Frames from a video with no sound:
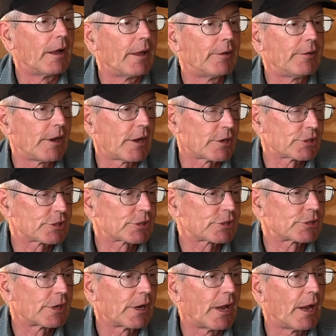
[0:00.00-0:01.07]

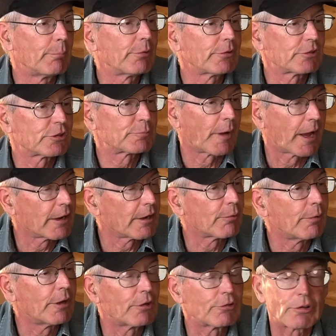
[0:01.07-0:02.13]
discs and put the spider
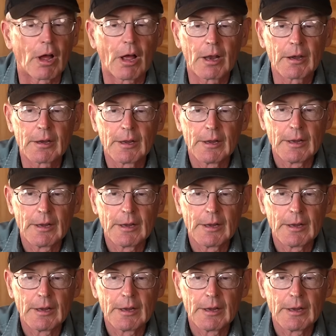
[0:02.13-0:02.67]
wheels on,